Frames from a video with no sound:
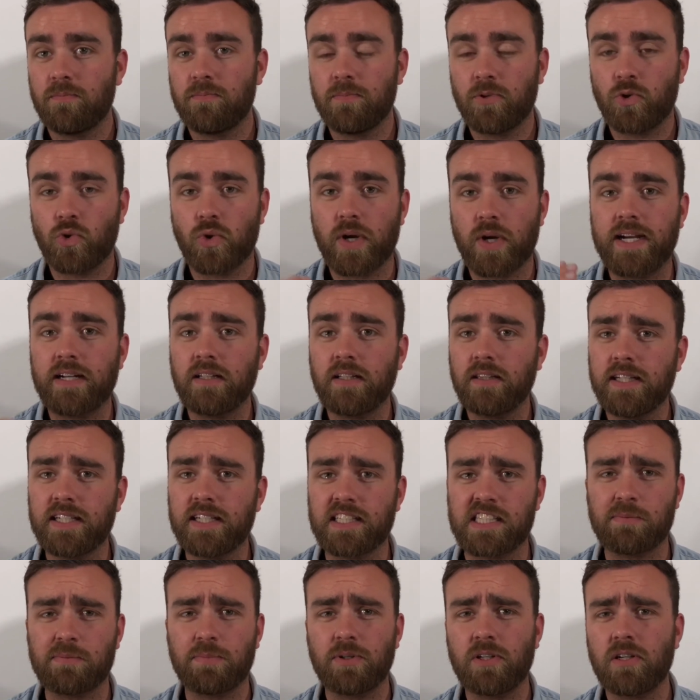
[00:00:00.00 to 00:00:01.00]
create a
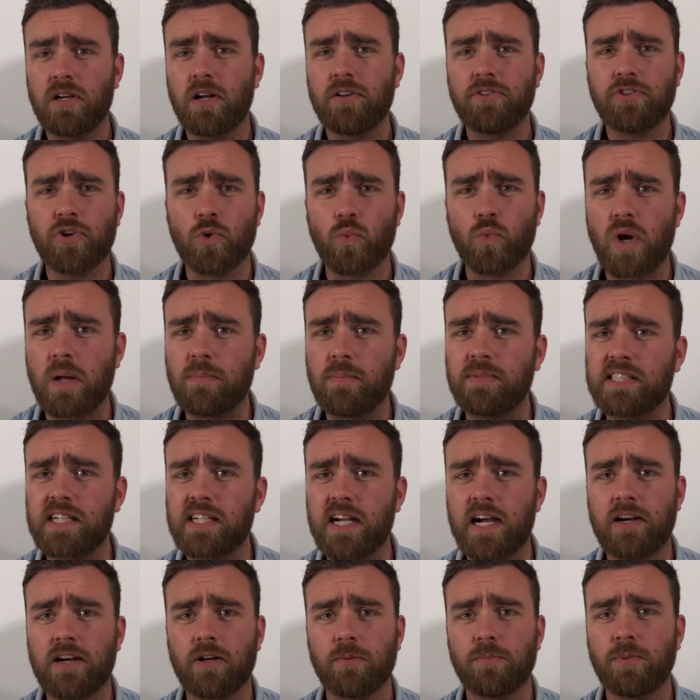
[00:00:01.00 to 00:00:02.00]
list, put it on your
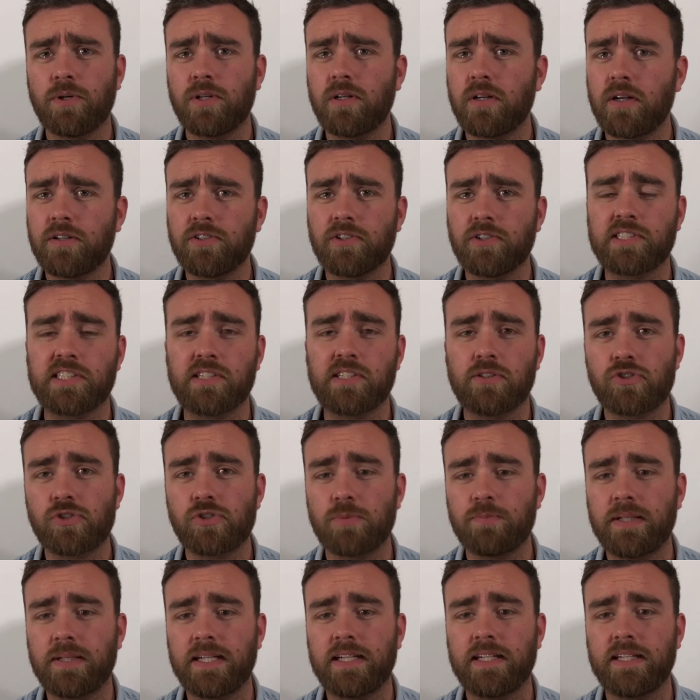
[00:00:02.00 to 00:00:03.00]
website or put it on your social
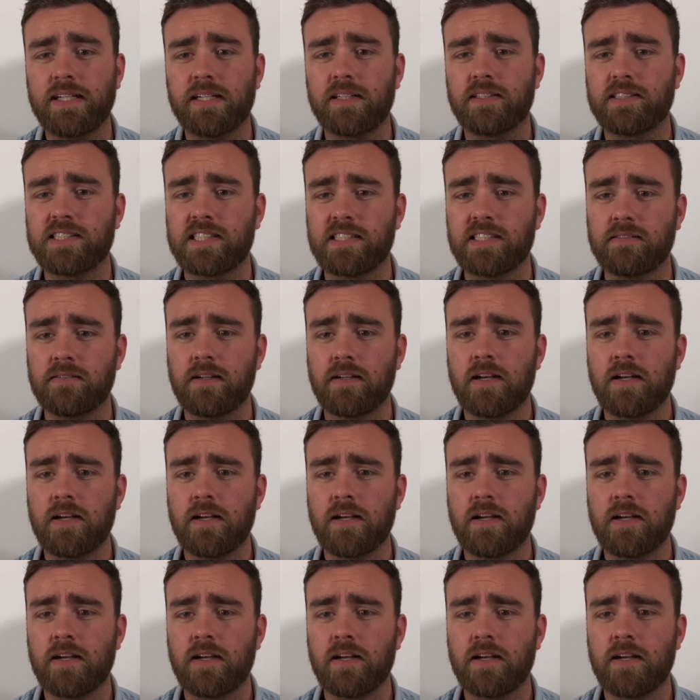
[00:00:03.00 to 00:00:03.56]
medias, and,